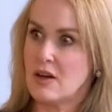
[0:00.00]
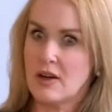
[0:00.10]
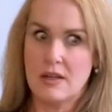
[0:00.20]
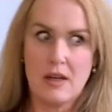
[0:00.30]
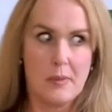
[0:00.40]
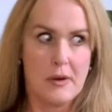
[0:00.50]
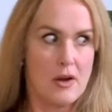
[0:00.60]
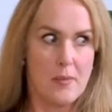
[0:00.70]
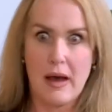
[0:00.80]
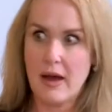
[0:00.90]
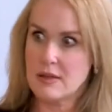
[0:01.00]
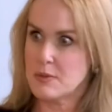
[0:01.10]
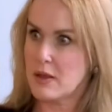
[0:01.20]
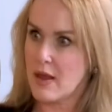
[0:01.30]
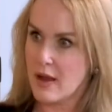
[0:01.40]
I'd end up going to parties
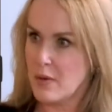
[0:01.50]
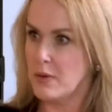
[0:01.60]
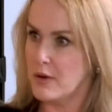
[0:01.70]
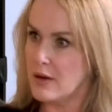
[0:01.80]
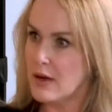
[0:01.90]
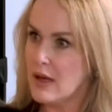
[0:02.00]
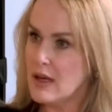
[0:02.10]
where they were.